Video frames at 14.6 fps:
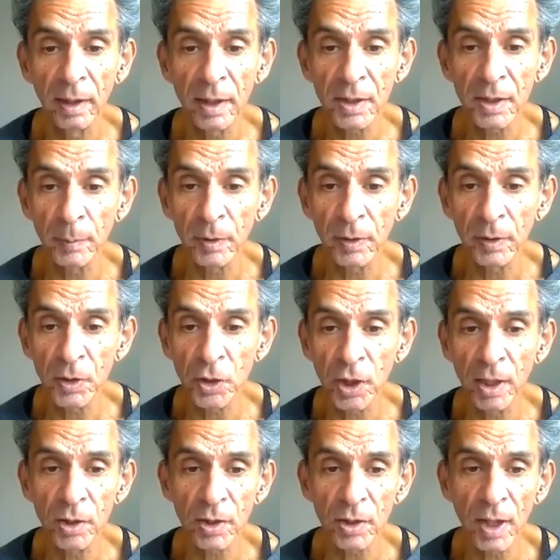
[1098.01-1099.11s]
Some of the
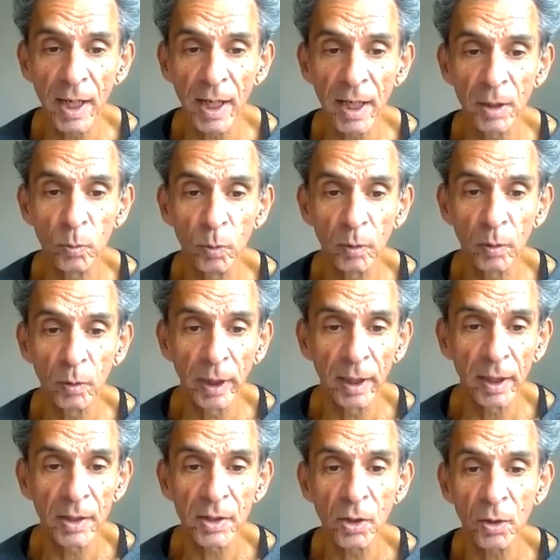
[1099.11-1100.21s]
changes ahead will bring
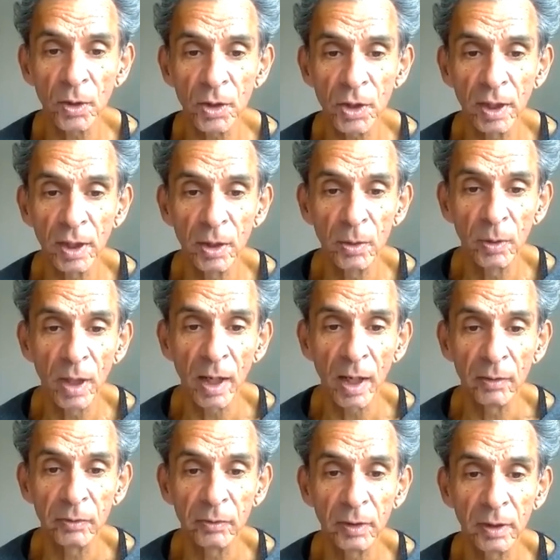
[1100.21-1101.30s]
astonishing new
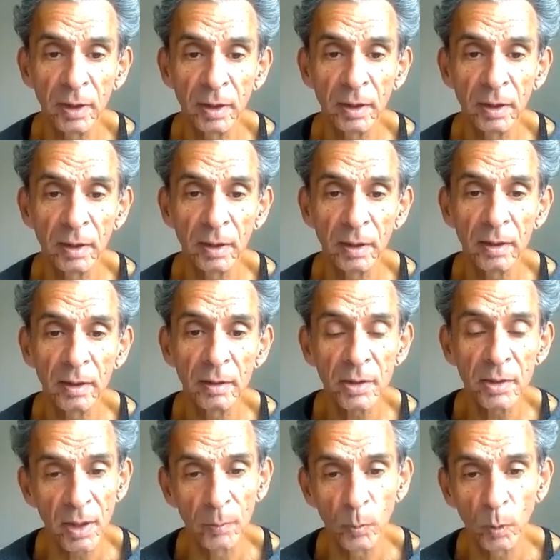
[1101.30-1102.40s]
life.
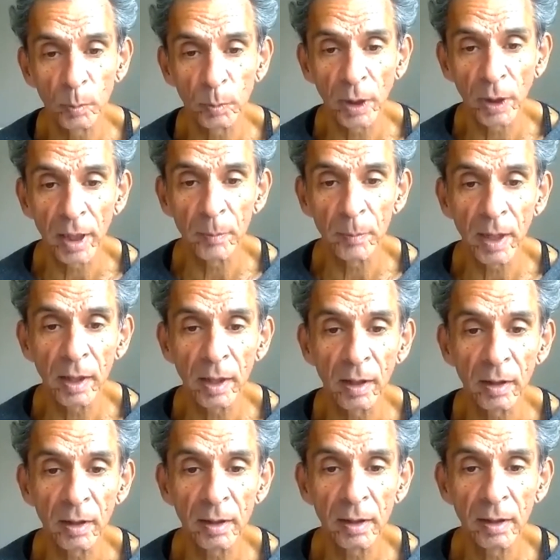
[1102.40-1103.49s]
Some will break my
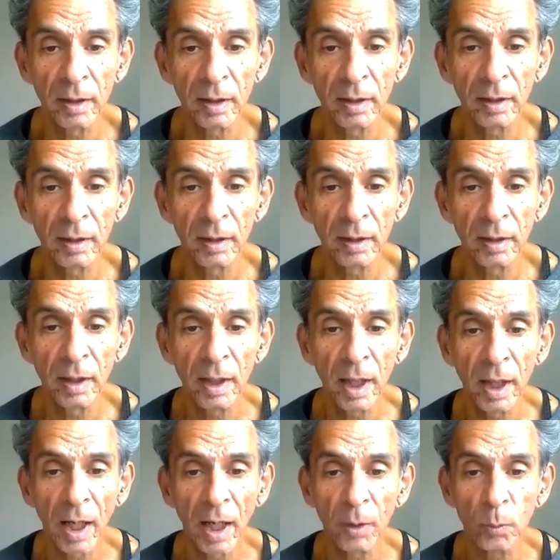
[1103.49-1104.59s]
heart.
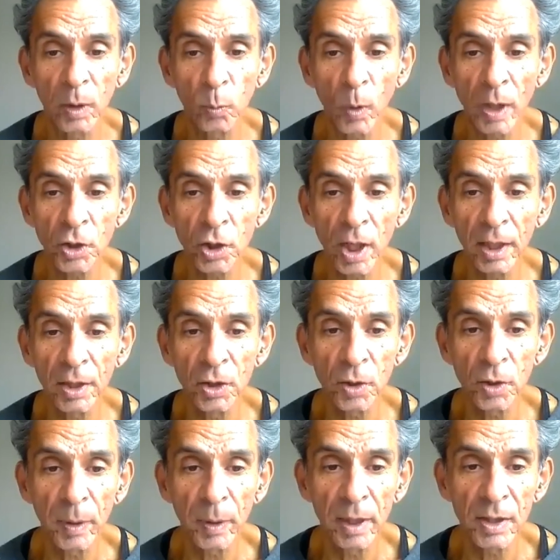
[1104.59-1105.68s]
And when one challenge
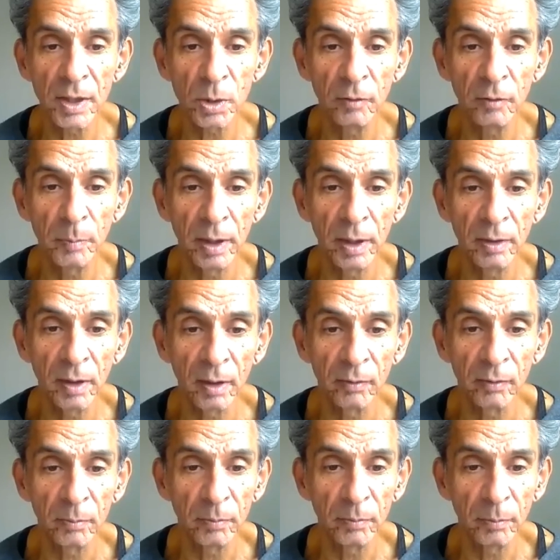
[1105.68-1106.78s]
appears to have
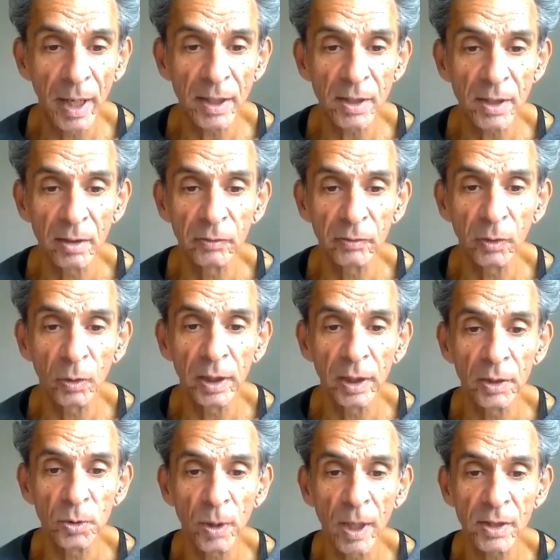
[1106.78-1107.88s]
been met and fully
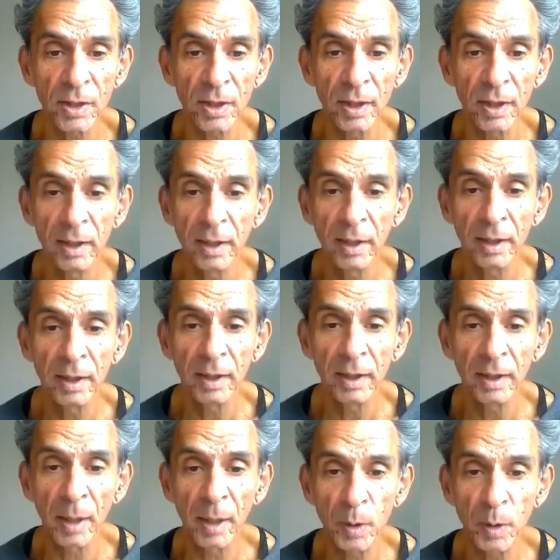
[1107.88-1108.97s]
addressed,
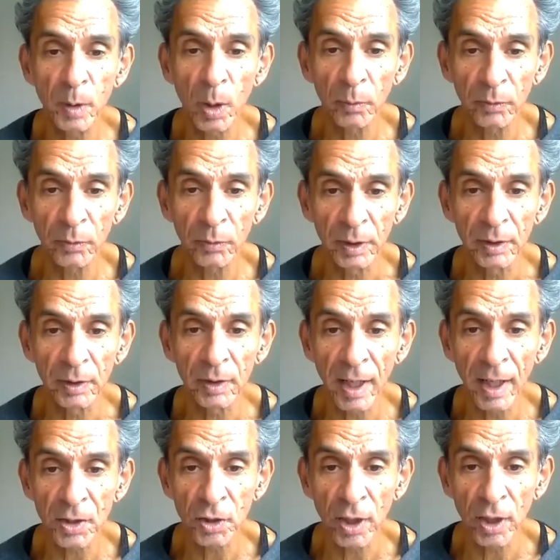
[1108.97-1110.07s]
I'm confident that the
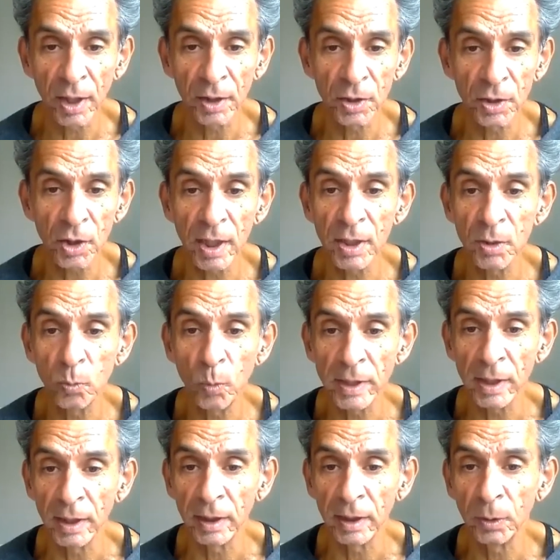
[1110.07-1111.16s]
next challenge is
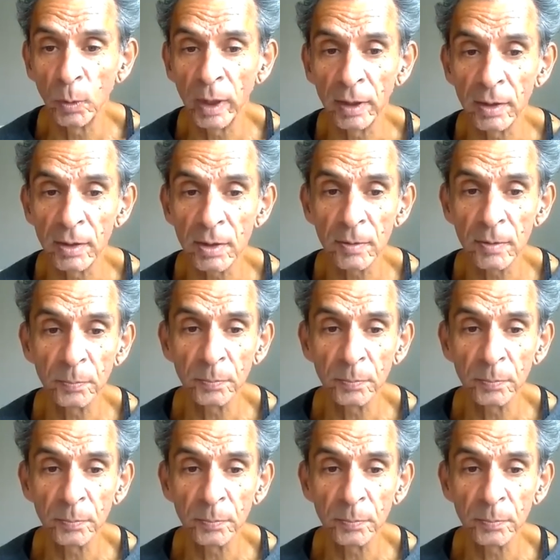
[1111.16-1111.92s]
waiting in the wings.